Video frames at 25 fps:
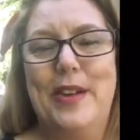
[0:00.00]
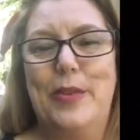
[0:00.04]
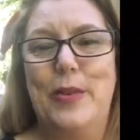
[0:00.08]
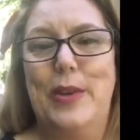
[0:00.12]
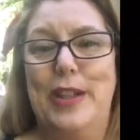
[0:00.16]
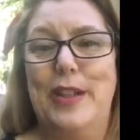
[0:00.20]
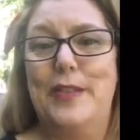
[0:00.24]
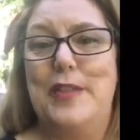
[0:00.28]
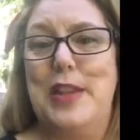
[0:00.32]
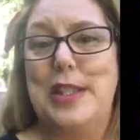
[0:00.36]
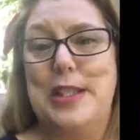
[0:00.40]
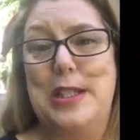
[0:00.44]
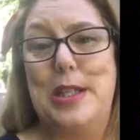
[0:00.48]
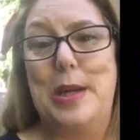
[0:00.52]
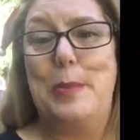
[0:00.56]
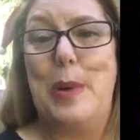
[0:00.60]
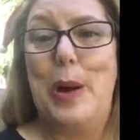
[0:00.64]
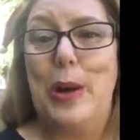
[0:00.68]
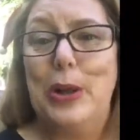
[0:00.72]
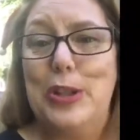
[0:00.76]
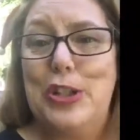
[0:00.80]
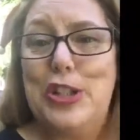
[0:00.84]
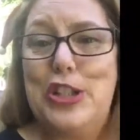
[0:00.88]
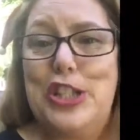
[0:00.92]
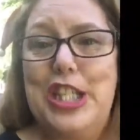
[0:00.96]
if there's an
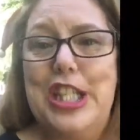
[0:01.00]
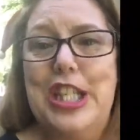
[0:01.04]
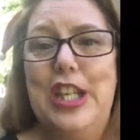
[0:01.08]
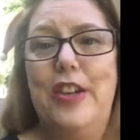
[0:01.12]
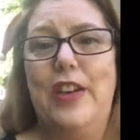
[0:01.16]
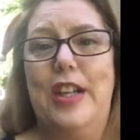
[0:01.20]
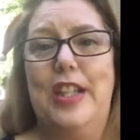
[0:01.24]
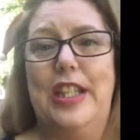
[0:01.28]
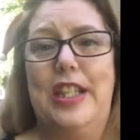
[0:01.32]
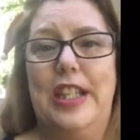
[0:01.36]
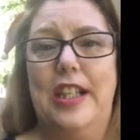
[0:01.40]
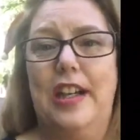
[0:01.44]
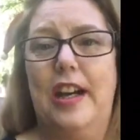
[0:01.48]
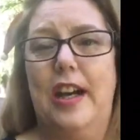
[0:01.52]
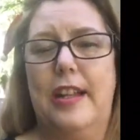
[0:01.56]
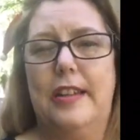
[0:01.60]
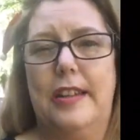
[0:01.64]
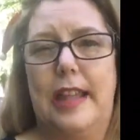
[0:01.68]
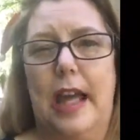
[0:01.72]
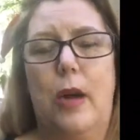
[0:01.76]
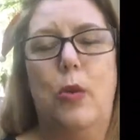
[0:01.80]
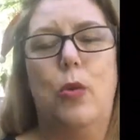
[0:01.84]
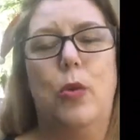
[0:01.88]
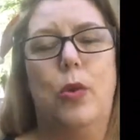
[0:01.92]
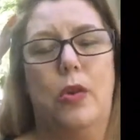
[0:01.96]
apology or anything like
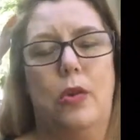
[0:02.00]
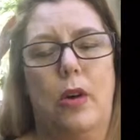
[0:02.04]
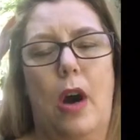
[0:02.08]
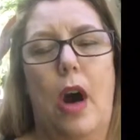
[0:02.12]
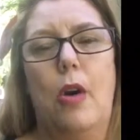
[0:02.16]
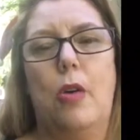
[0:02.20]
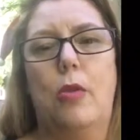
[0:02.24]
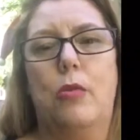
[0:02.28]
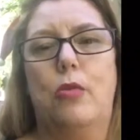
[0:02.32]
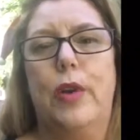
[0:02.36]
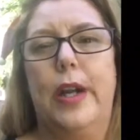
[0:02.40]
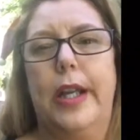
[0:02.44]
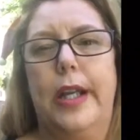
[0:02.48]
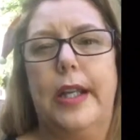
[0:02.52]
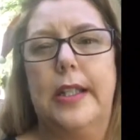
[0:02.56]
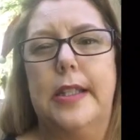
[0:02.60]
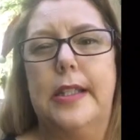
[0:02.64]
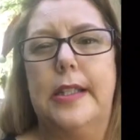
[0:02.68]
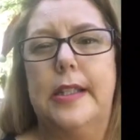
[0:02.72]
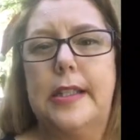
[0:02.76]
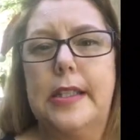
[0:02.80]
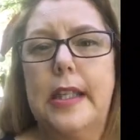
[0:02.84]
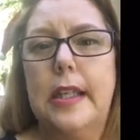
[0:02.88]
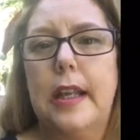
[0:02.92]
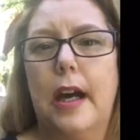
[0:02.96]
that, I'll
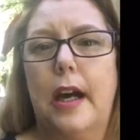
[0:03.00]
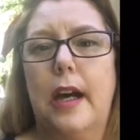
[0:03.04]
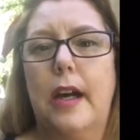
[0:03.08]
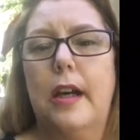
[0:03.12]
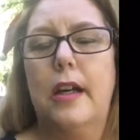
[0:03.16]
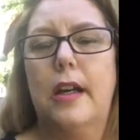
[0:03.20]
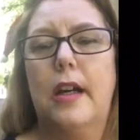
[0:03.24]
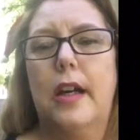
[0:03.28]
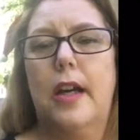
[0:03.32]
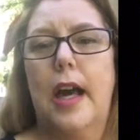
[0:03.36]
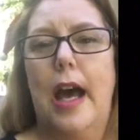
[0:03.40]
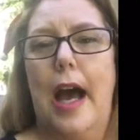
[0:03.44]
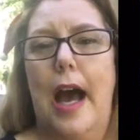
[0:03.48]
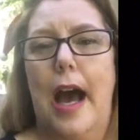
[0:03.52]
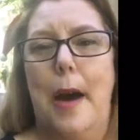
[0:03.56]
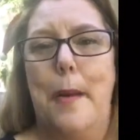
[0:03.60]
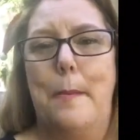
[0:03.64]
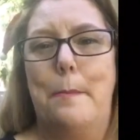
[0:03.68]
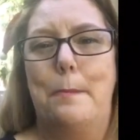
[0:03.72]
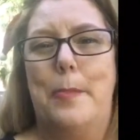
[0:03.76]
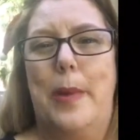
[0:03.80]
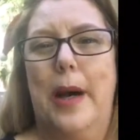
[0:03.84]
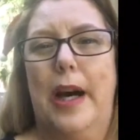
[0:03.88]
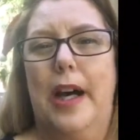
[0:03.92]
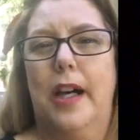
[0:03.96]
reconsider,
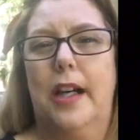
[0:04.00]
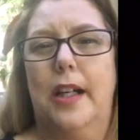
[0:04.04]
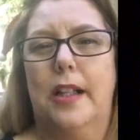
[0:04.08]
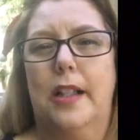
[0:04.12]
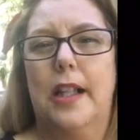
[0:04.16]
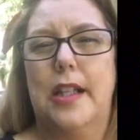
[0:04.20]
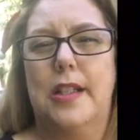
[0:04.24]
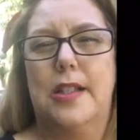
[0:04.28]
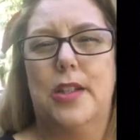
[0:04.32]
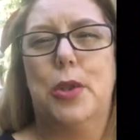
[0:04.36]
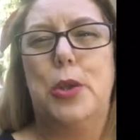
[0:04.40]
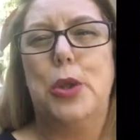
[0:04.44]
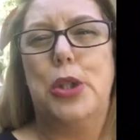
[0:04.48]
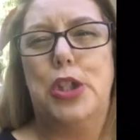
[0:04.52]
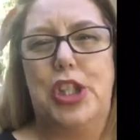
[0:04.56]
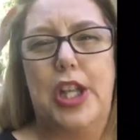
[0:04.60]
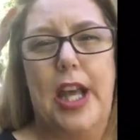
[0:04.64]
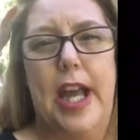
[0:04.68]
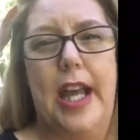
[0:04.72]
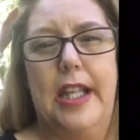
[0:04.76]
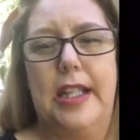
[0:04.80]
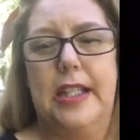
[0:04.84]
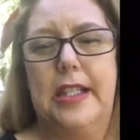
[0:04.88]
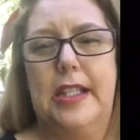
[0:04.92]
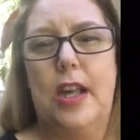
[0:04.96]
but there's a good
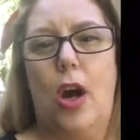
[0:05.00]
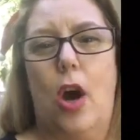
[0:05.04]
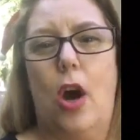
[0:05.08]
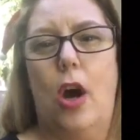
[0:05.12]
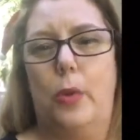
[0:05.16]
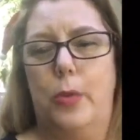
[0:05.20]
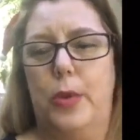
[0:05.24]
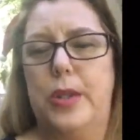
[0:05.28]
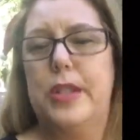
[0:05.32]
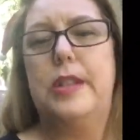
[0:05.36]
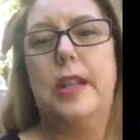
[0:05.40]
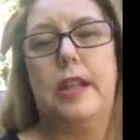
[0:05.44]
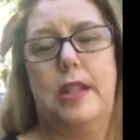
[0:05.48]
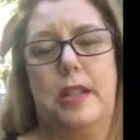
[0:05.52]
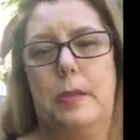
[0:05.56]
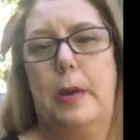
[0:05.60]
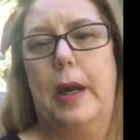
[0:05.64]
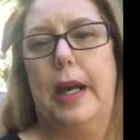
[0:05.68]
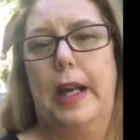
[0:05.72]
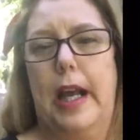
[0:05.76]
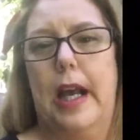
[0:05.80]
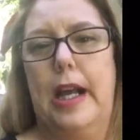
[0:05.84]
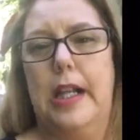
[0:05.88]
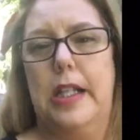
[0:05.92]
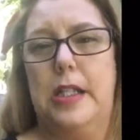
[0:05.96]
chance I will stick to
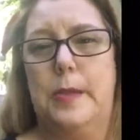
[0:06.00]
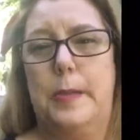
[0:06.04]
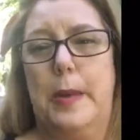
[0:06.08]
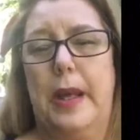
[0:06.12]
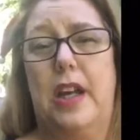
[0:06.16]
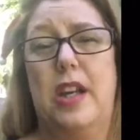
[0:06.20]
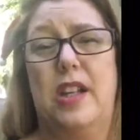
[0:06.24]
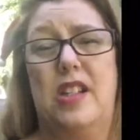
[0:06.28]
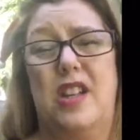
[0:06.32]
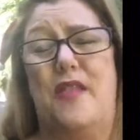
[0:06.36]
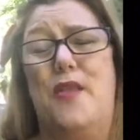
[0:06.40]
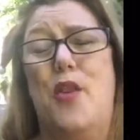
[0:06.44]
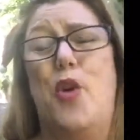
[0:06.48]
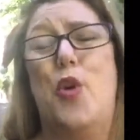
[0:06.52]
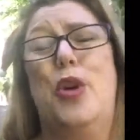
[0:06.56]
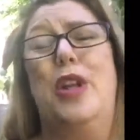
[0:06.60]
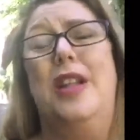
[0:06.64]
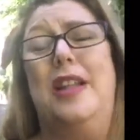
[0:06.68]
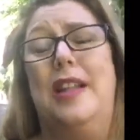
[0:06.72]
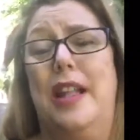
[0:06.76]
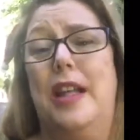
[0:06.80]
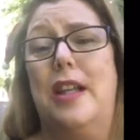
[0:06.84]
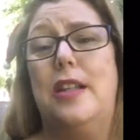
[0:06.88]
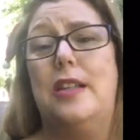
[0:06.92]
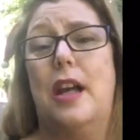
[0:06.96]
my guns because I've
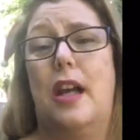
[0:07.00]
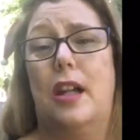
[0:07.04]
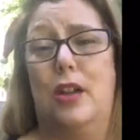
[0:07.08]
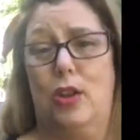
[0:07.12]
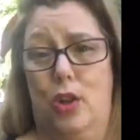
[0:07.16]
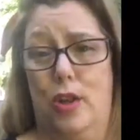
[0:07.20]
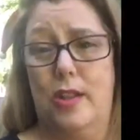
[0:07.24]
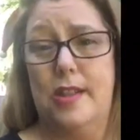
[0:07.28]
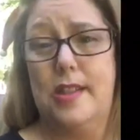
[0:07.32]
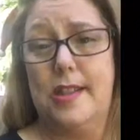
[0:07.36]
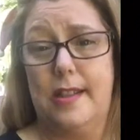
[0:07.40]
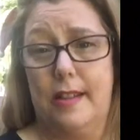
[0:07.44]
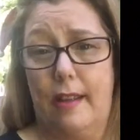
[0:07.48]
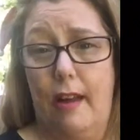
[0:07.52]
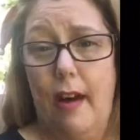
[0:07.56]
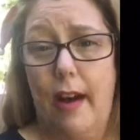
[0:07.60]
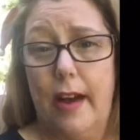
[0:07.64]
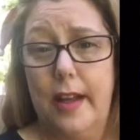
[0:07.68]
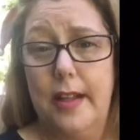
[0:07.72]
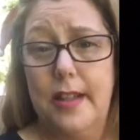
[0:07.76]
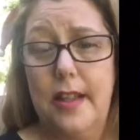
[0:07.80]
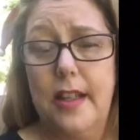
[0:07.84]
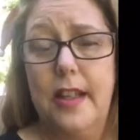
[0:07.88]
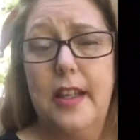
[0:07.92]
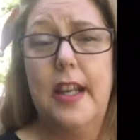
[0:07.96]
already let a lot
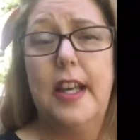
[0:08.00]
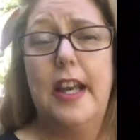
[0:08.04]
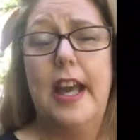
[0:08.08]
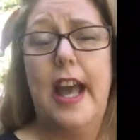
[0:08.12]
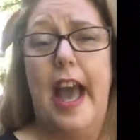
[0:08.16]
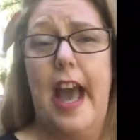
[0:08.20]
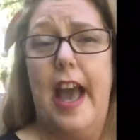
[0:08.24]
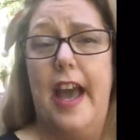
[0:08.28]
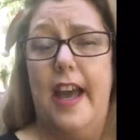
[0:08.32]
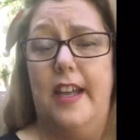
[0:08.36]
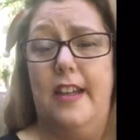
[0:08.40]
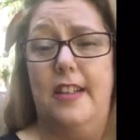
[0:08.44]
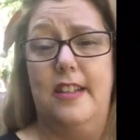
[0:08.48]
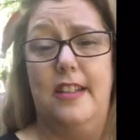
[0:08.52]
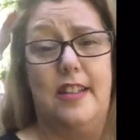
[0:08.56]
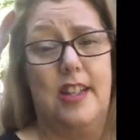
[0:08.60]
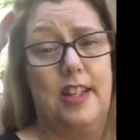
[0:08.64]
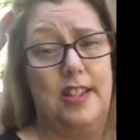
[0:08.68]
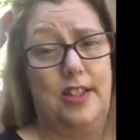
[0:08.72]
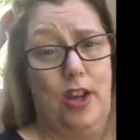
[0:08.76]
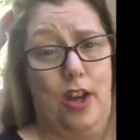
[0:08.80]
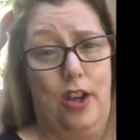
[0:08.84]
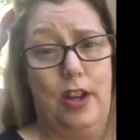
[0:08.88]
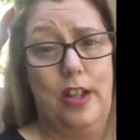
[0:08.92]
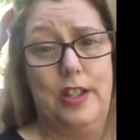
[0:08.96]
slide and
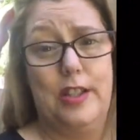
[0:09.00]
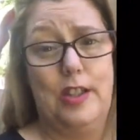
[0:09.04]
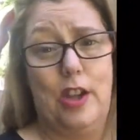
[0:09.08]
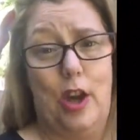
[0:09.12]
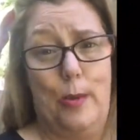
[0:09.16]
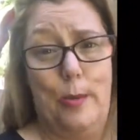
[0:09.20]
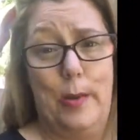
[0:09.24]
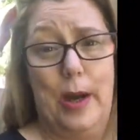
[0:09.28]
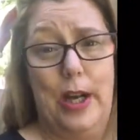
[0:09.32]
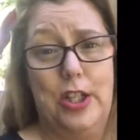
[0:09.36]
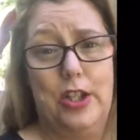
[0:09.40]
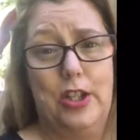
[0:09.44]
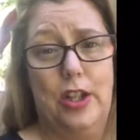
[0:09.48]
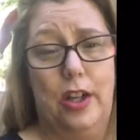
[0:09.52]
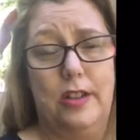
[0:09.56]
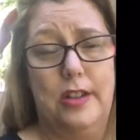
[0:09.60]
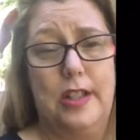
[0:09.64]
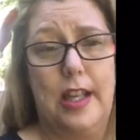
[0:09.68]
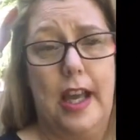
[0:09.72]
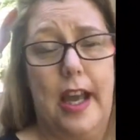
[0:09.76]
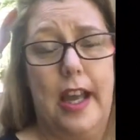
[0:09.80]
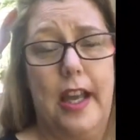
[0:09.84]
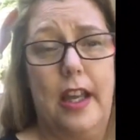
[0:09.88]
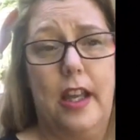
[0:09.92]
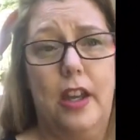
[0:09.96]
there's only so much I'll
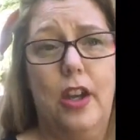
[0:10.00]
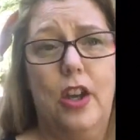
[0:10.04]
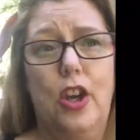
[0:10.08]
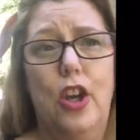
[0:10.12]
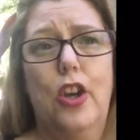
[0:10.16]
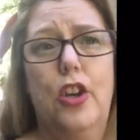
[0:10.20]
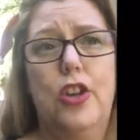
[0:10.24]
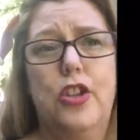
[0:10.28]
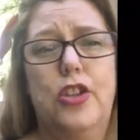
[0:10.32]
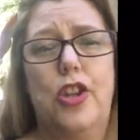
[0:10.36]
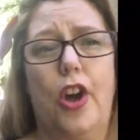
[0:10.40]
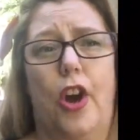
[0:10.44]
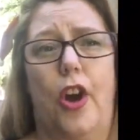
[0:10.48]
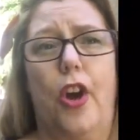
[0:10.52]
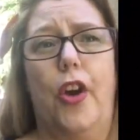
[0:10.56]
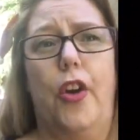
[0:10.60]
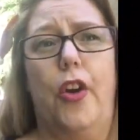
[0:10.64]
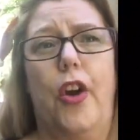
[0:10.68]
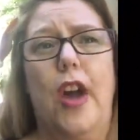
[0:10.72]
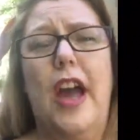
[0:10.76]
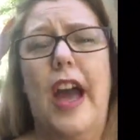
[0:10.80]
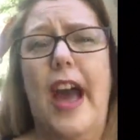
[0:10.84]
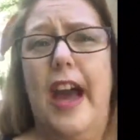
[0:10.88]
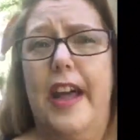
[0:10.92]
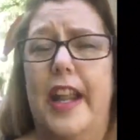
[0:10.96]
take.
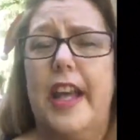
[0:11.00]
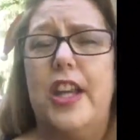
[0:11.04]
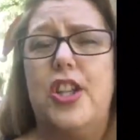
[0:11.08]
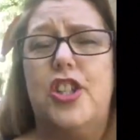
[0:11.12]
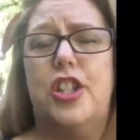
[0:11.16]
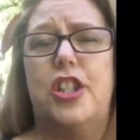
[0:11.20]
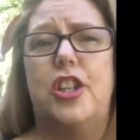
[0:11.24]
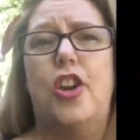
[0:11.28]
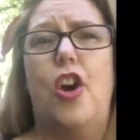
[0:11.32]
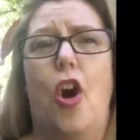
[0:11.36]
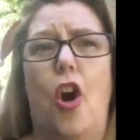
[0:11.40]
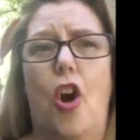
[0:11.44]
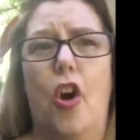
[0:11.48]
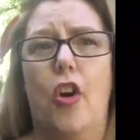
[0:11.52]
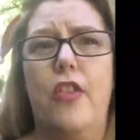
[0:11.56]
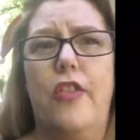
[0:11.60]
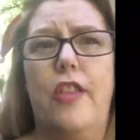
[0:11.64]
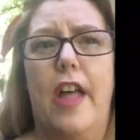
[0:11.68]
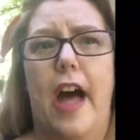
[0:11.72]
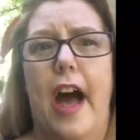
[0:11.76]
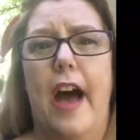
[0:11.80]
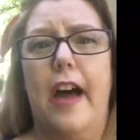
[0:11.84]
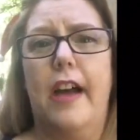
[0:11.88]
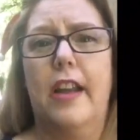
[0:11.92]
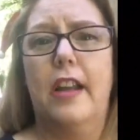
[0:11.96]
So, and actually on
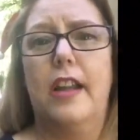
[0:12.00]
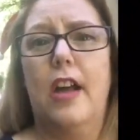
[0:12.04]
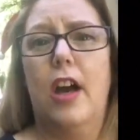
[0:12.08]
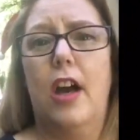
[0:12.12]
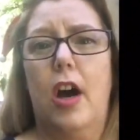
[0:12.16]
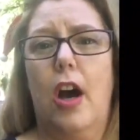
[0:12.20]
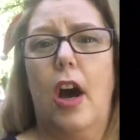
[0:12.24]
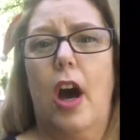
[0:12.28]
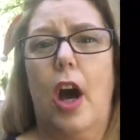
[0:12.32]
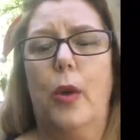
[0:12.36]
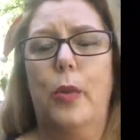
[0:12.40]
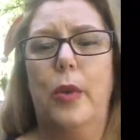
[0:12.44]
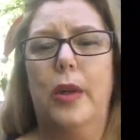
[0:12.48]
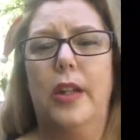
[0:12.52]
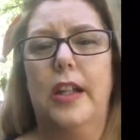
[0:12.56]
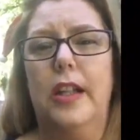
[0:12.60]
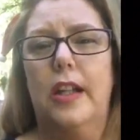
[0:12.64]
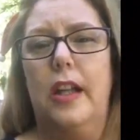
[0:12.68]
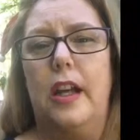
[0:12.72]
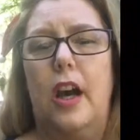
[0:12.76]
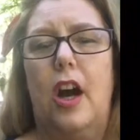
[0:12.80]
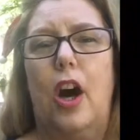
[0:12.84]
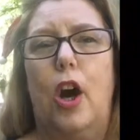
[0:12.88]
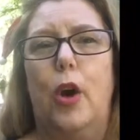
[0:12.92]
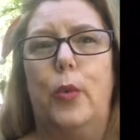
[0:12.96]
that, I
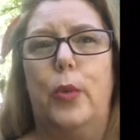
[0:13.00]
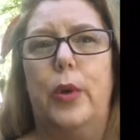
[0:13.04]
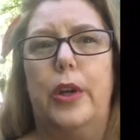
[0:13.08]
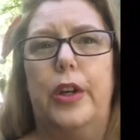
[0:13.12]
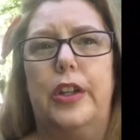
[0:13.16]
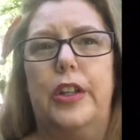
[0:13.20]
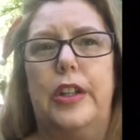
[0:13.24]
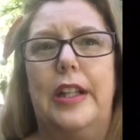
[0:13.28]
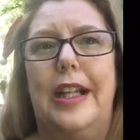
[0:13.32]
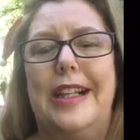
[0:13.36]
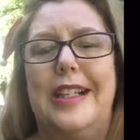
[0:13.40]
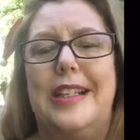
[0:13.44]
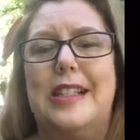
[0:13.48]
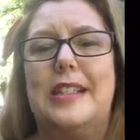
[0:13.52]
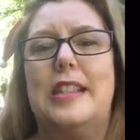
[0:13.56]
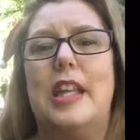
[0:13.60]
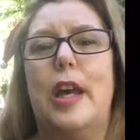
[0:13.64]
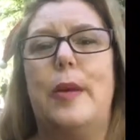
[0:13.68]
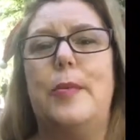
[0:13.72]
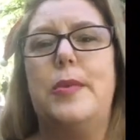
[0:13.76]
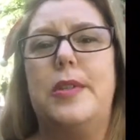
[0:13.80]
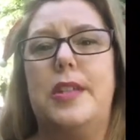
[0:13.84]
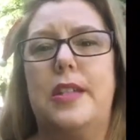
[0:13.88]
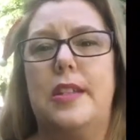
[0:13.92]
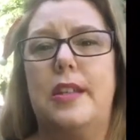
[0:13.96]
will
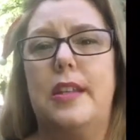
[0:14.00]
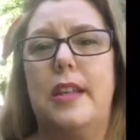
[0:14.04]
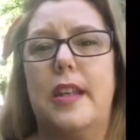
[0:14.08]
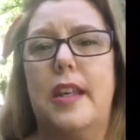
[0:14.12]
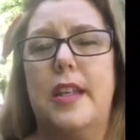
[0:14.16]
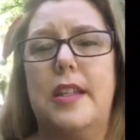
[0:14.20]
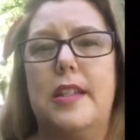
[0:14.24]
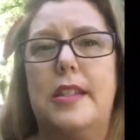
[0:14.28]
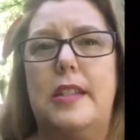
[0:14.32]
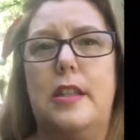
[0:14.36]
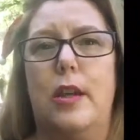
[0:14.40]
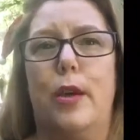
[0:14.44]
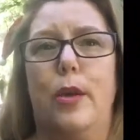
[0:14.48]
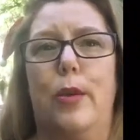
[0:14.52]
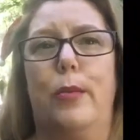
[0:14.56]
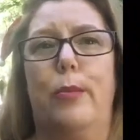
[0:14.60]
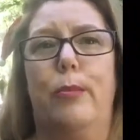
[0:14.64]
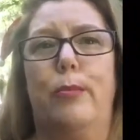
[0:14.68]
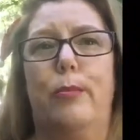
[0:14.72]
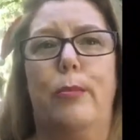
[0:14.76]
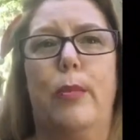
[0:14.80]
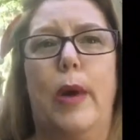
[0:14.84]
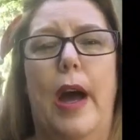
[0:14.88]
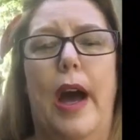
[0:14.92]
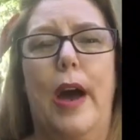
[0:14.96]
accept
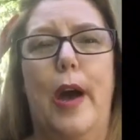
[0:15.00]
some...